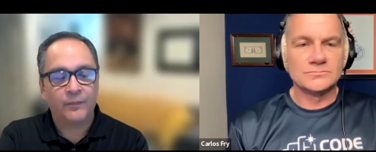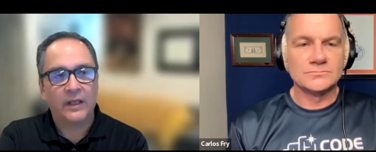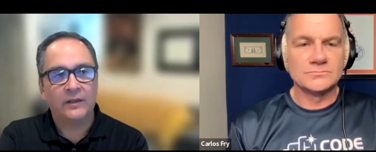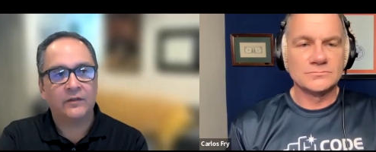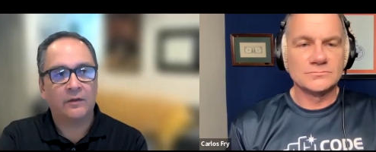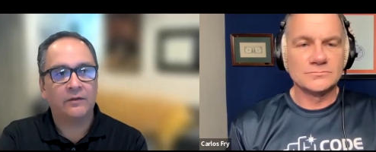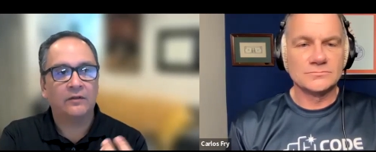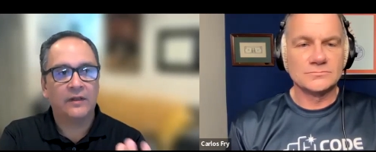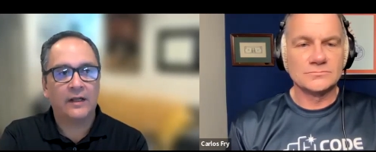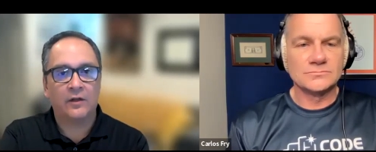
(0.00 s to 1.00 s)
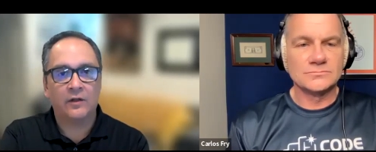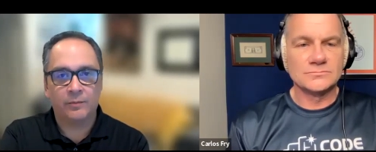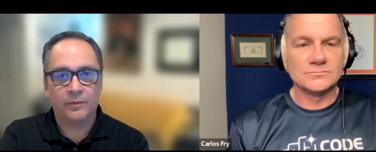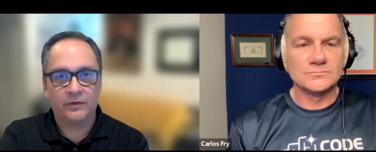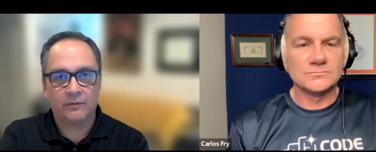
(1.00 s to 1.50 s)
Speaker 1: and something's not
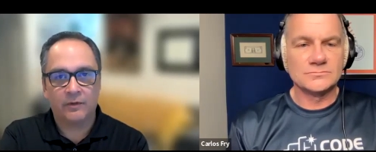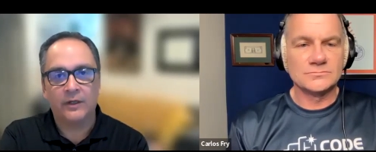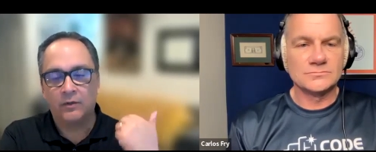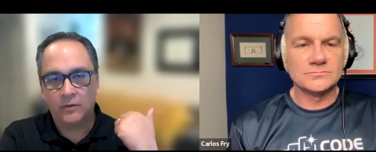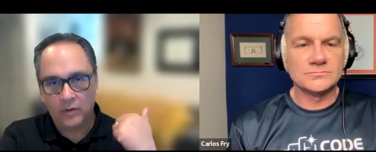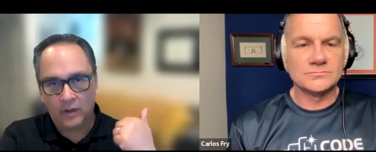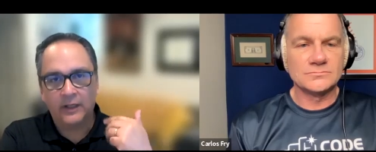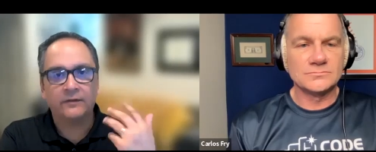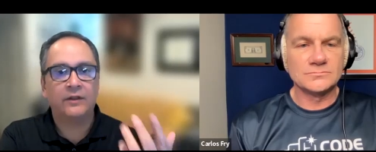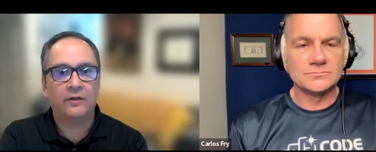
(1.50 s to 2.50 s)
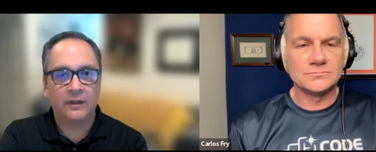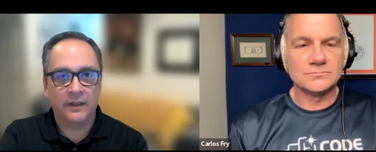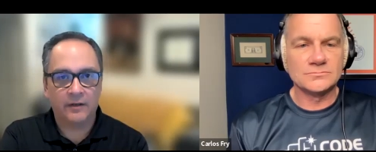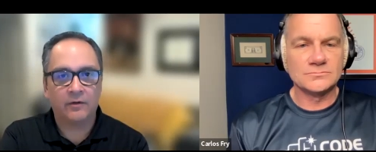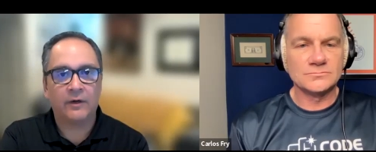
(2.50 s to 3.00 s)
100% right, you call IT, you can get
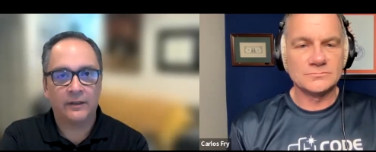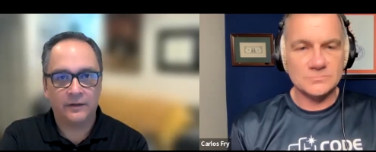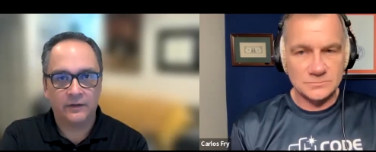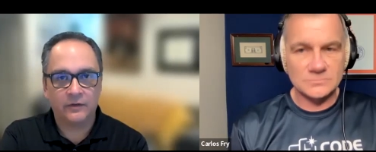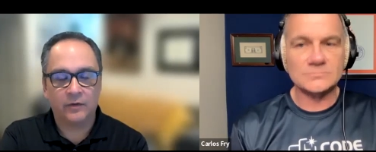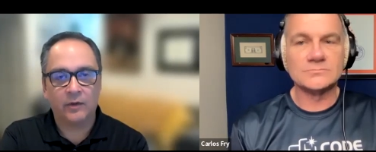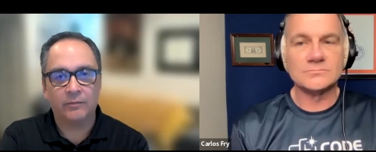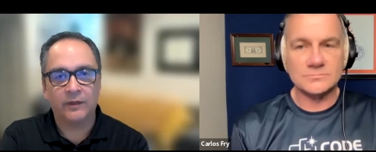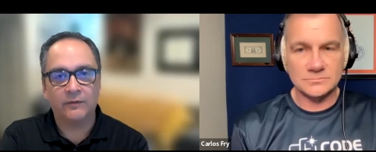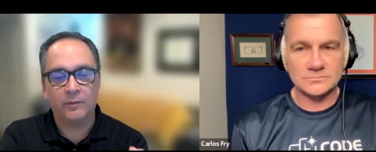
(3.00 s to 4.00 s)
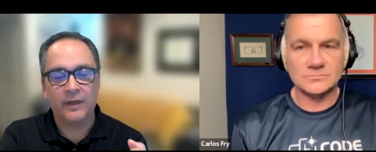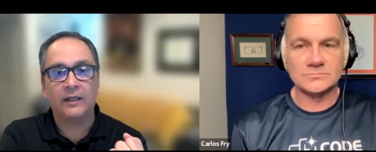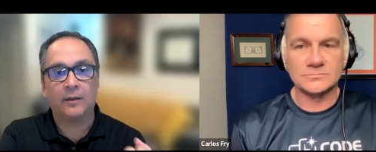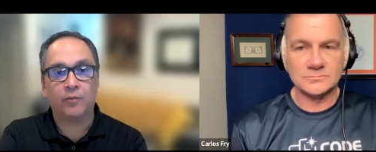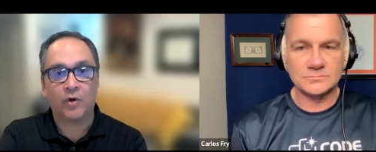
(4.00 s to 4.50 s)
it corrected and so on. But if you're
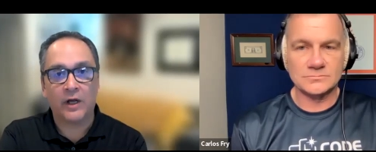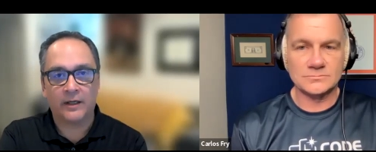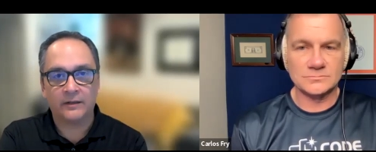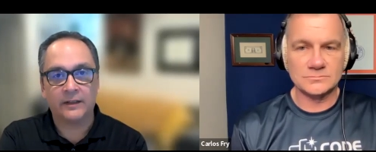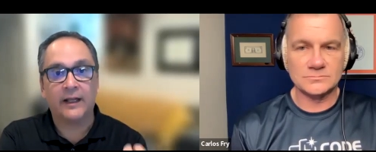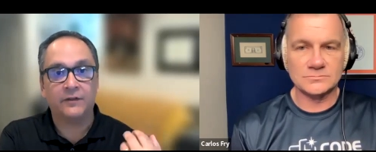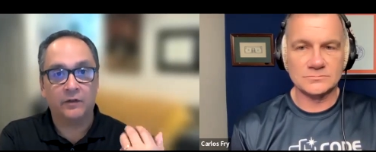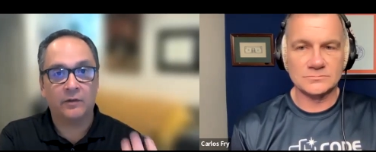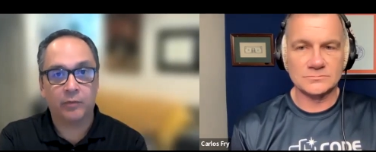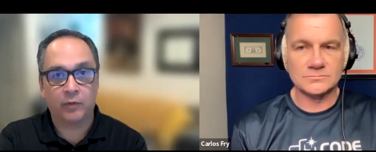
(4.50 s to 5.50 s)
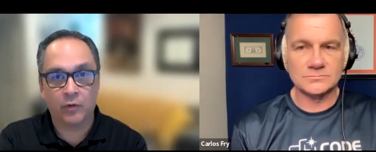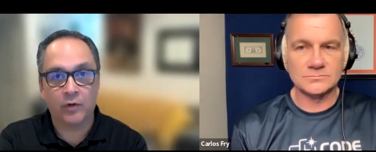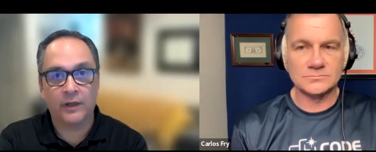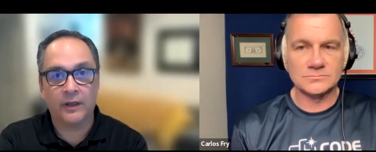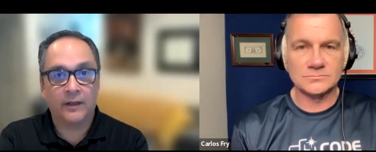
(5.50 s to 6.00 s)
making a product, it has to
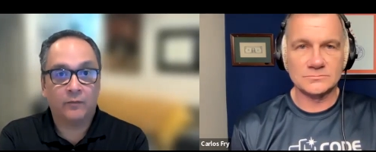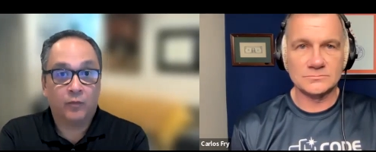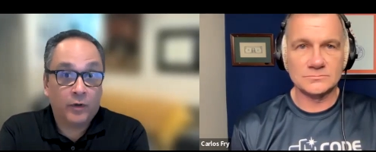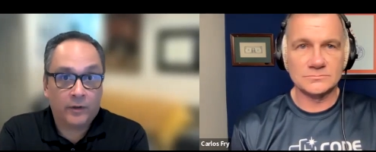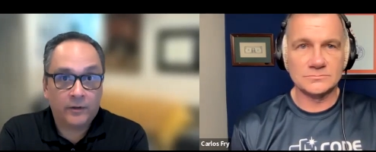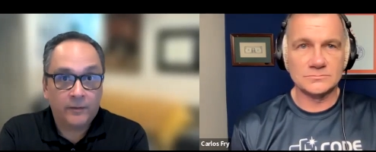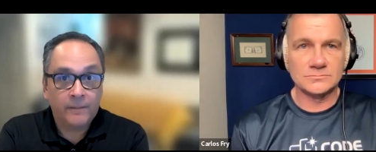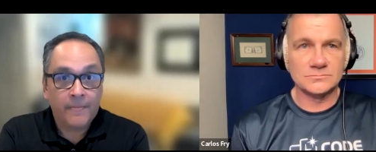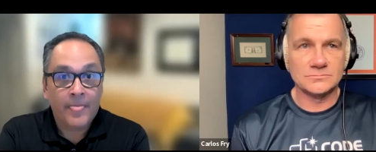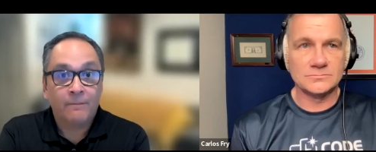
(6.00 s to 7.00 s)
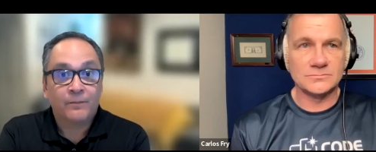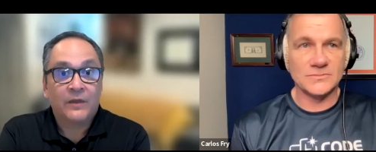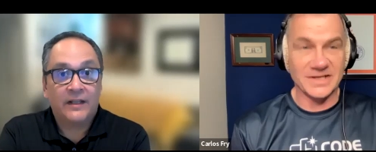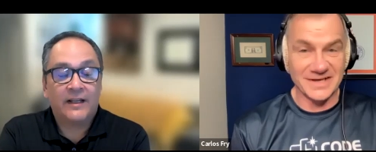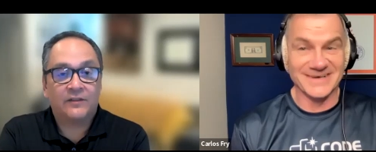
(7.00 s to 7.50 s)
deploy and work.
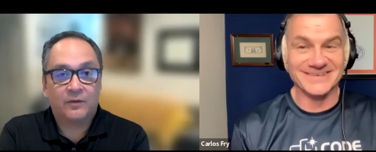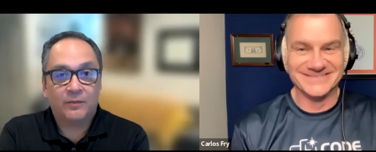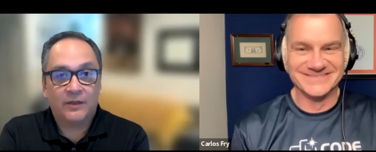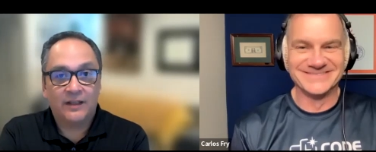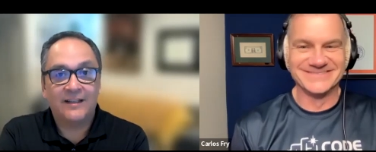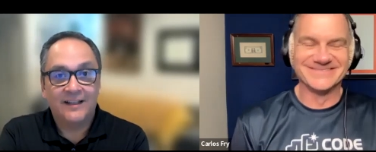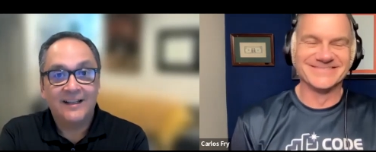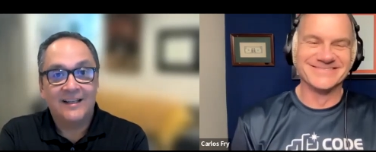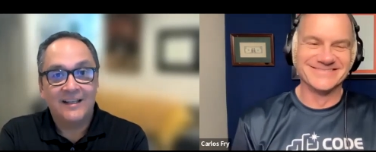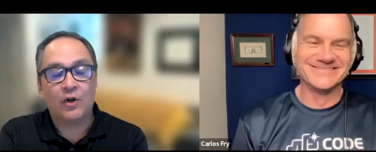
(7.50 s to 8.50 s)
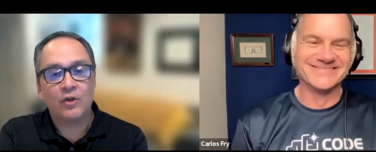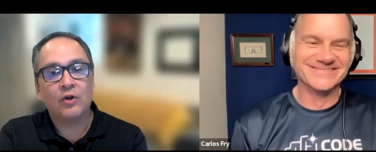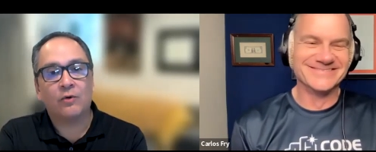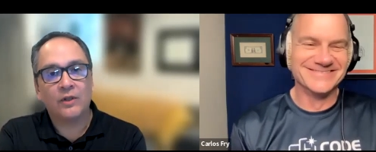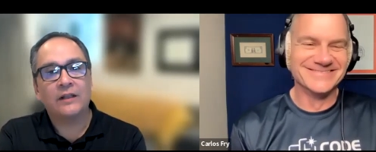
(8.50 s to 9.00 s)
It has to be, you
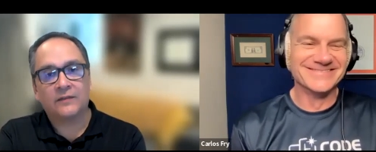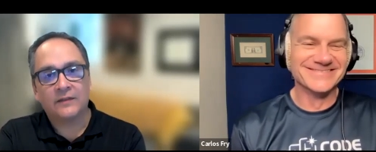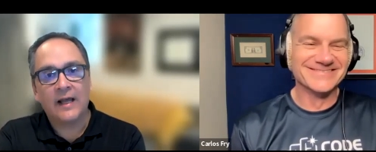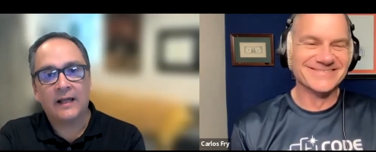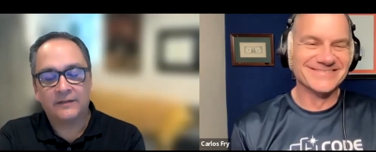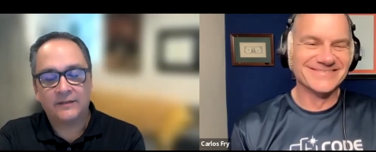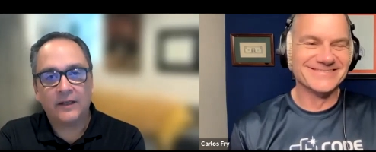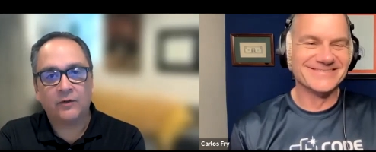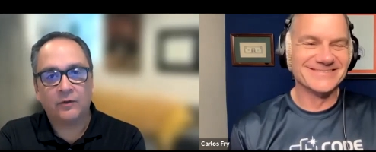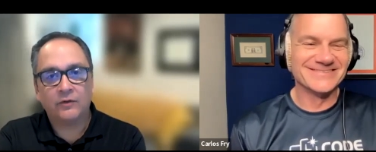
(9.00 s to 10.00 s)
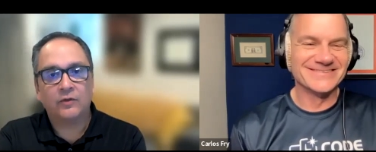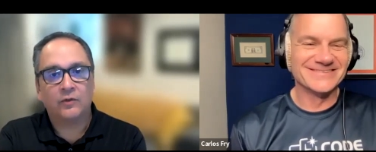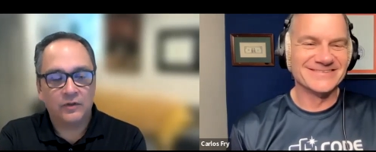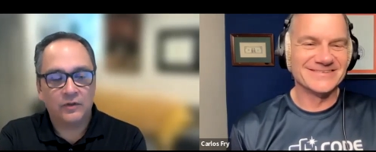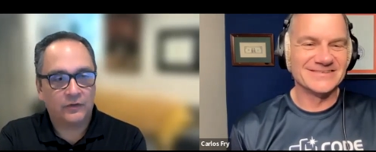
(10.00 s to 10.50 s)
know, it's not tethered to
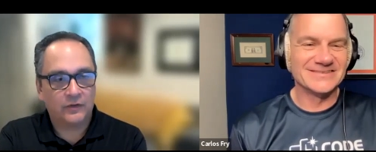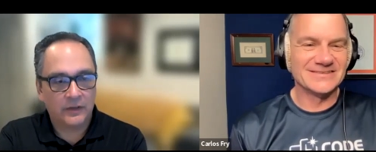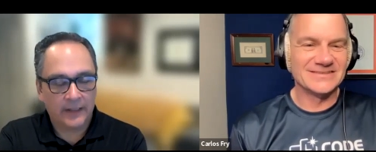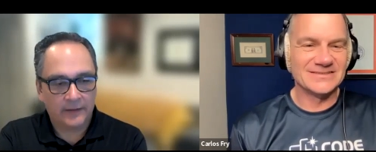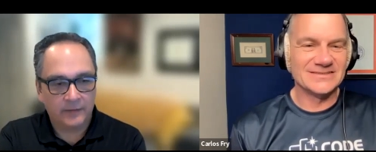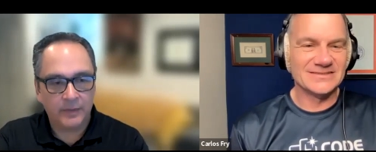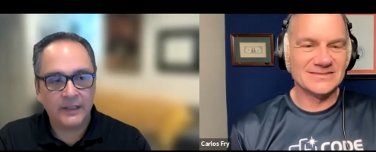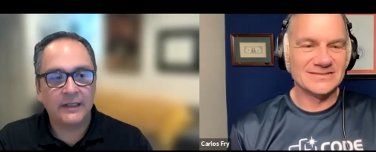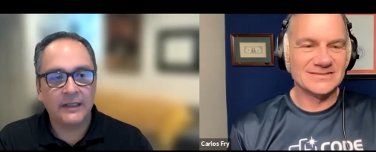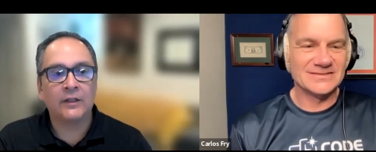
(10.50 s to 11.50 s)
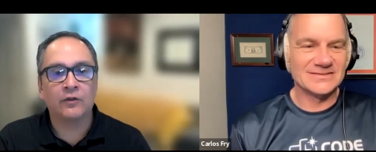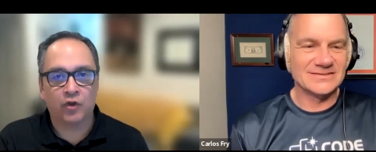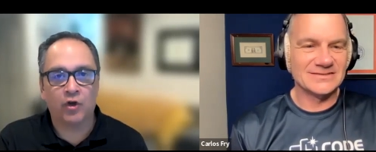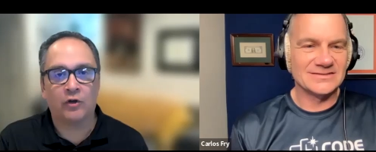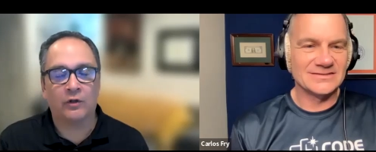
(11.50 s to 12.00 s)
just like being
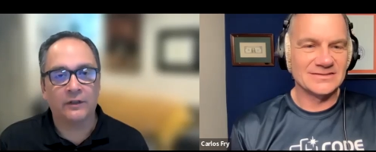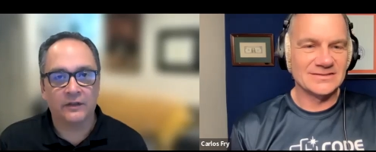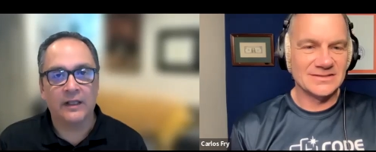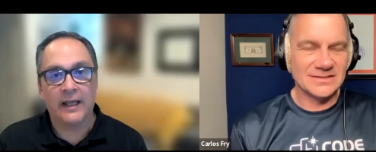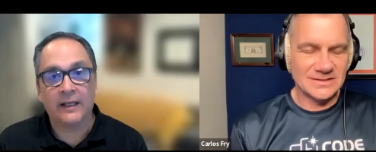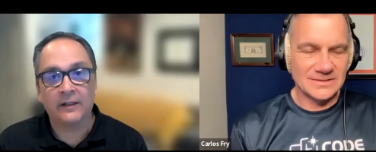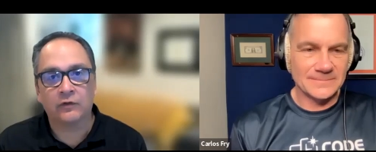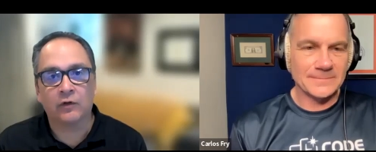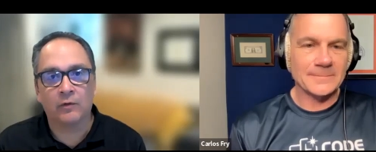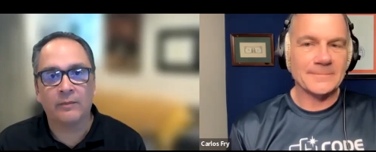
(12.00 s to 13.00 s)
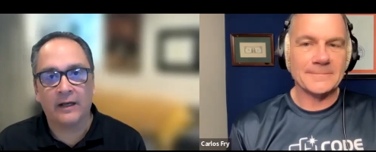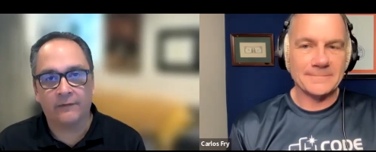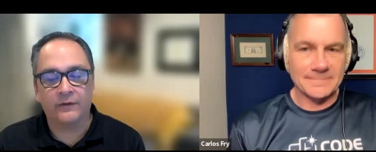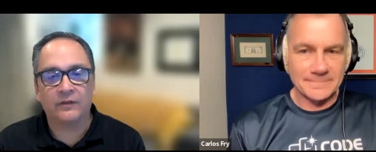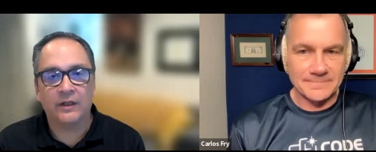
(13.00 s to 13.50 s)
internal. It's an external
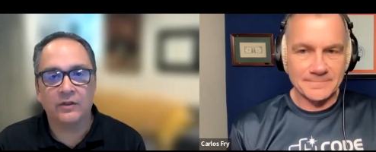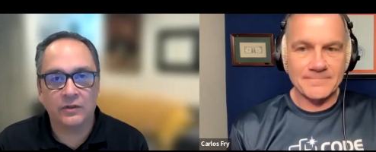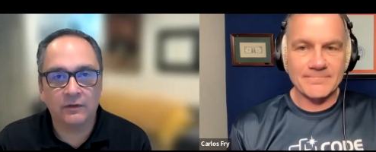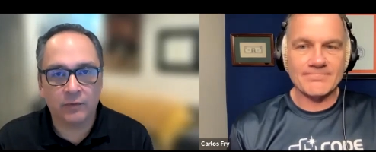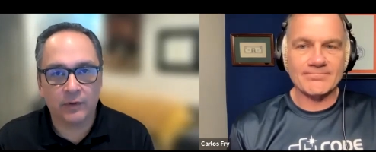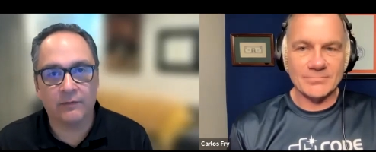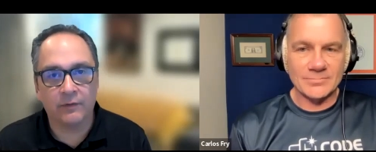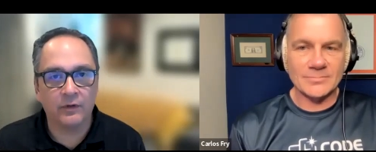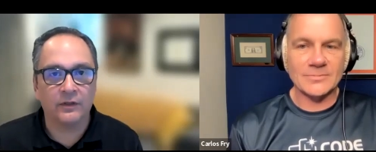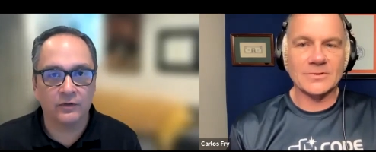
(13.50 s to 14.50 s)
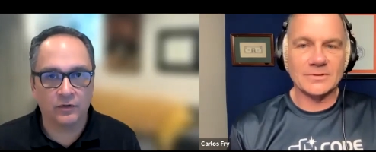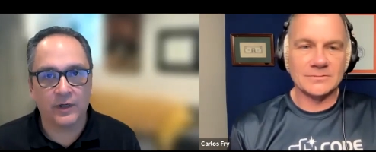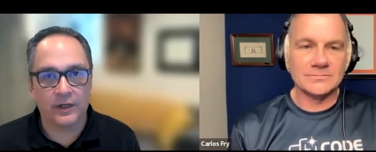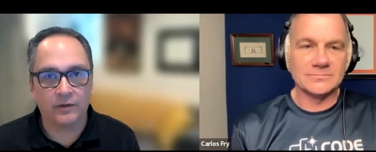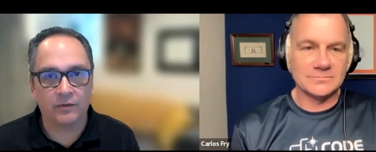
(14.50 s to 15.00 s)
manifestation of whatever it is you're
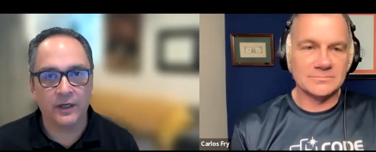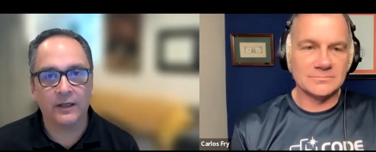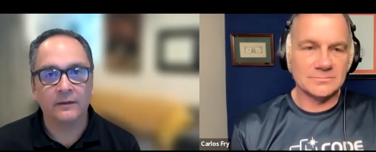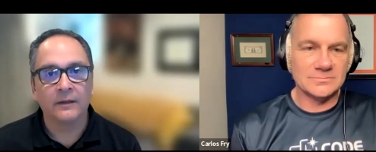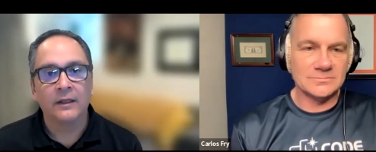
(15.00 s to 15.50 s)
trying to create.